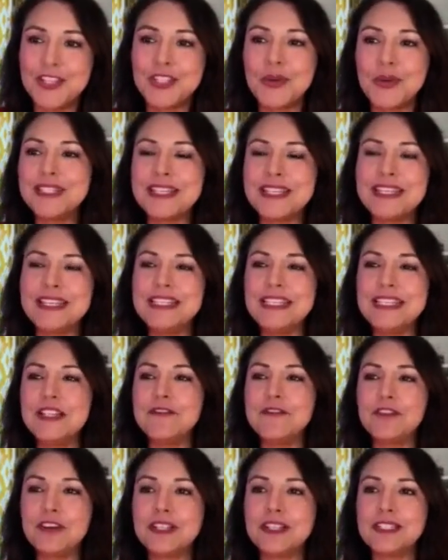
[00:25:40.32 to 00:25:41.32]
So it's
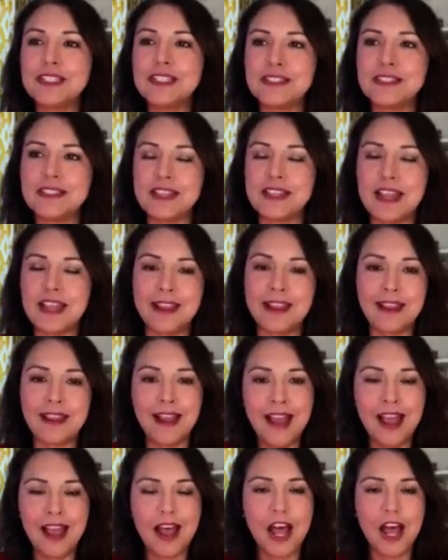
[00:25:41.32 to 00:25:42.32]
easy for us to say,
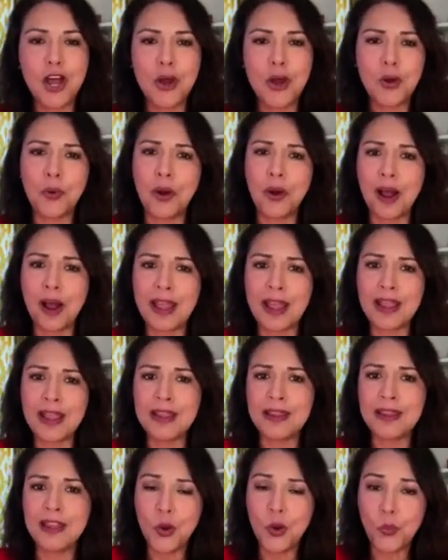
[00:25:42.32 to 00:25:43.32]
oh,
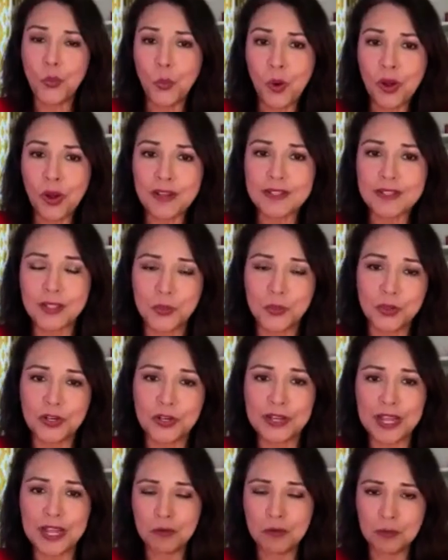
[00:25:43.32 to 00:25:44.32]
I want to
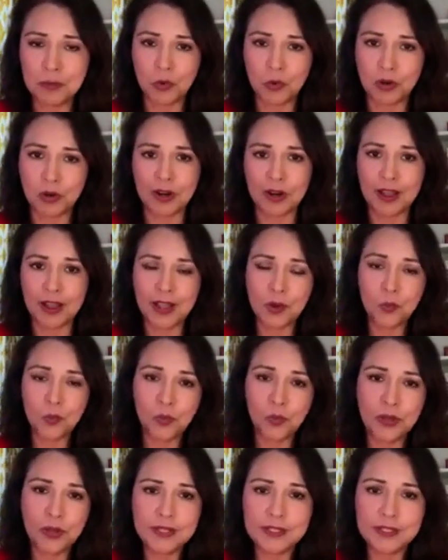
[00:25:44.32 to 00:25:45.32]
work out more. I
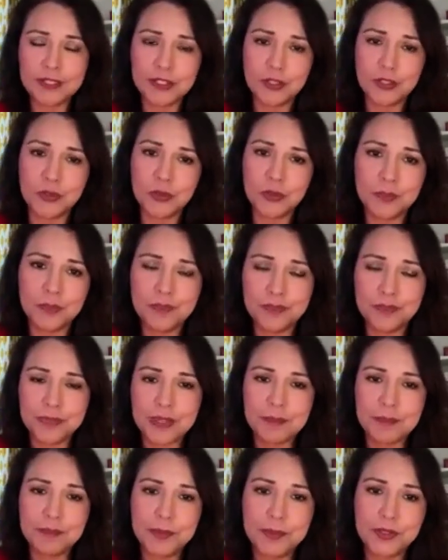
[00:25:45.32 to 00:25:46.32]
want to
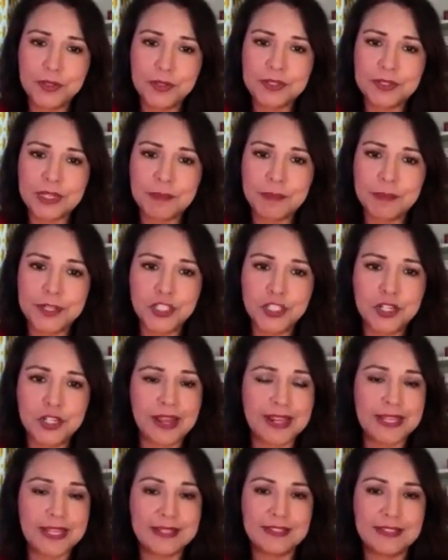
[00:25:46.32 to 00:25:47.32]
build a budget
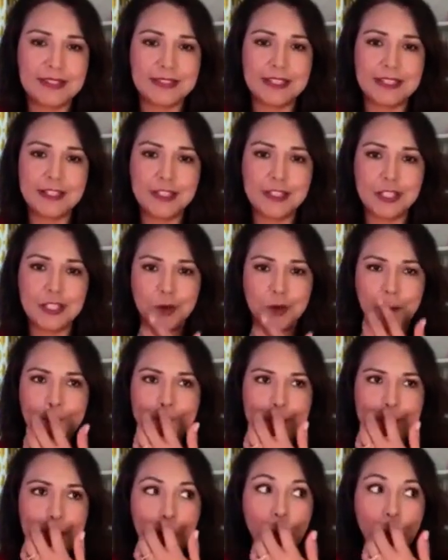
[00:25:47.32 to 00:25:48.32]
I can stick to.
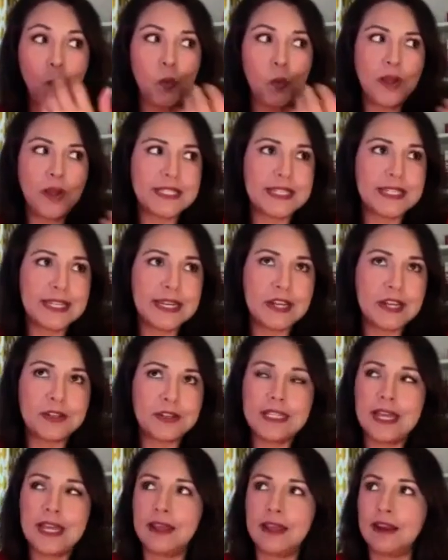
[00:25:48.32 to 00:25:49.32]
I want to get out
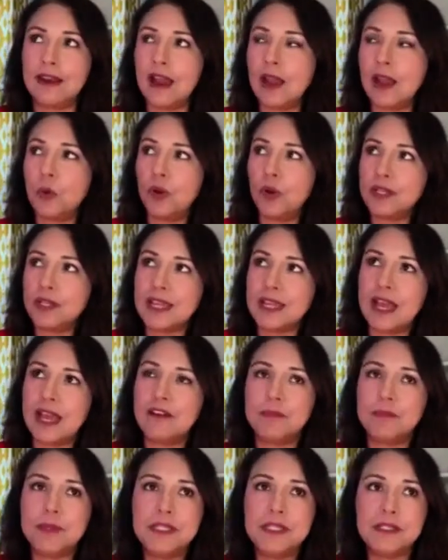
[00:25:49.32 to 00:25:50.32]
of debt. I want to
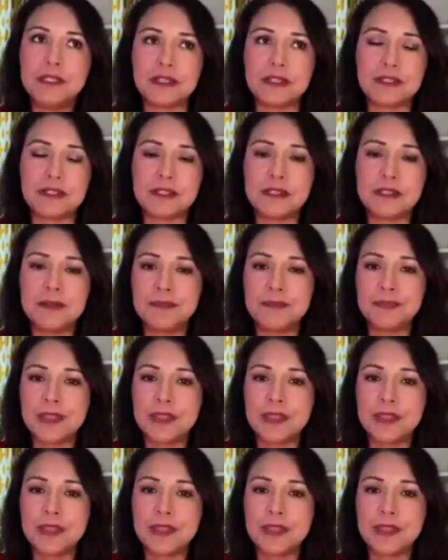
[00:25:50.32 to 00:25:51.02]
have a business.